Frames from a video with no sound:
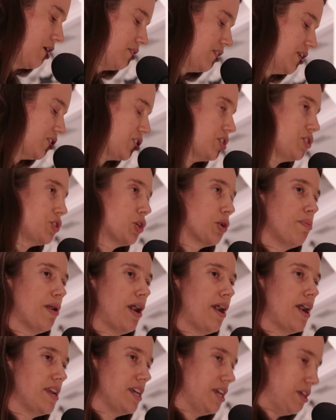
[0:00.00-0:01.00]
This is your
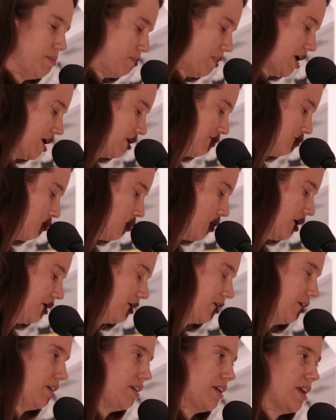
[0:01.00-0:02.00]
body made of
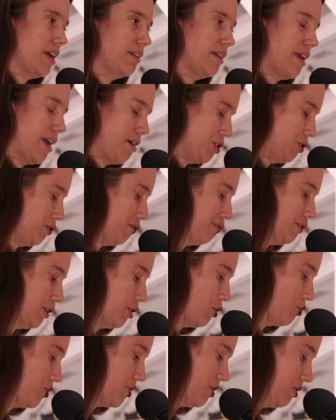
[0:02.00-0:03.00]
water, and now you
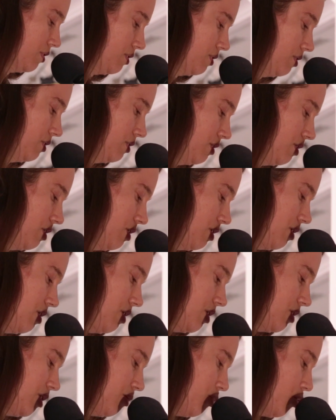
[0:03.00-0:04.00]
float.
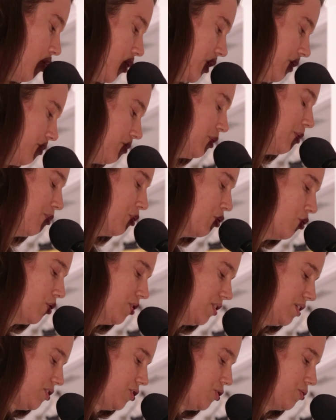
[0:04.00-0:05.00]
The
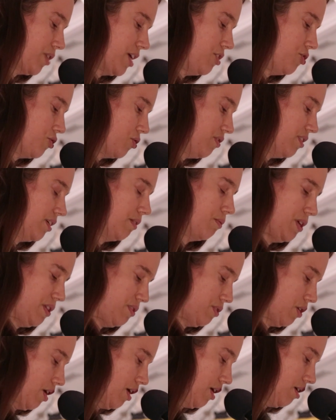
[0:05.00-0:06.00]
pool is stranger than we
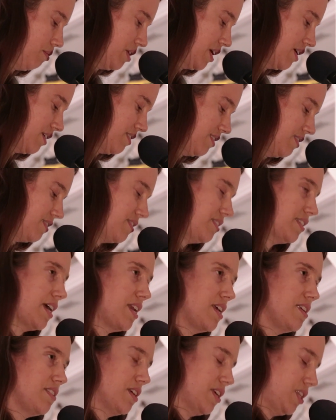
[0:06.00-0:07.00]
thought because it
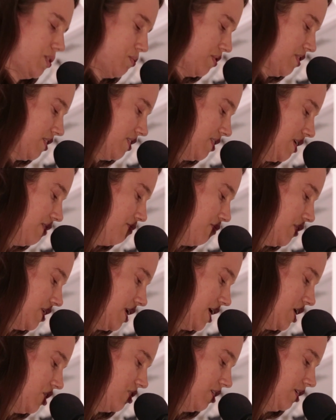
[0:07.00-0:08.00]
steadies us with its
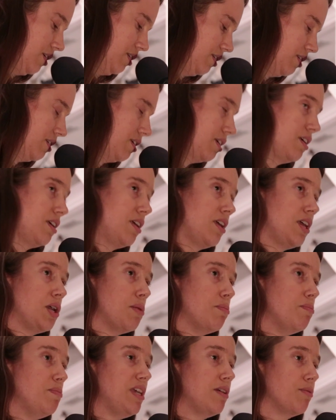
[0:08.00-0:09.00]
invitation.
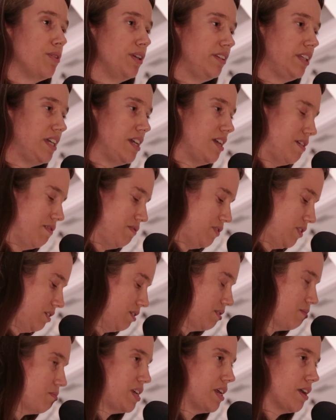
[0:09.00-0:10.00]
Be relieved,
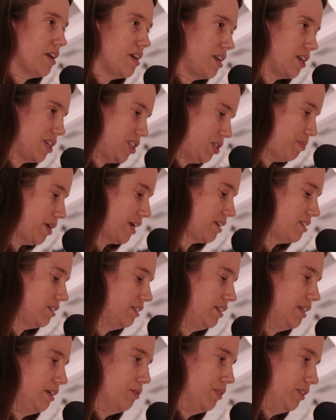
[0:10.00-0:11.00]
be
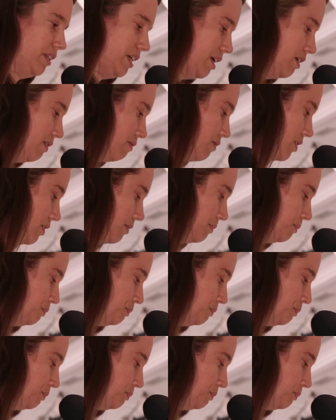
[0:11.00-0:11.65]
unexpectedly relieved.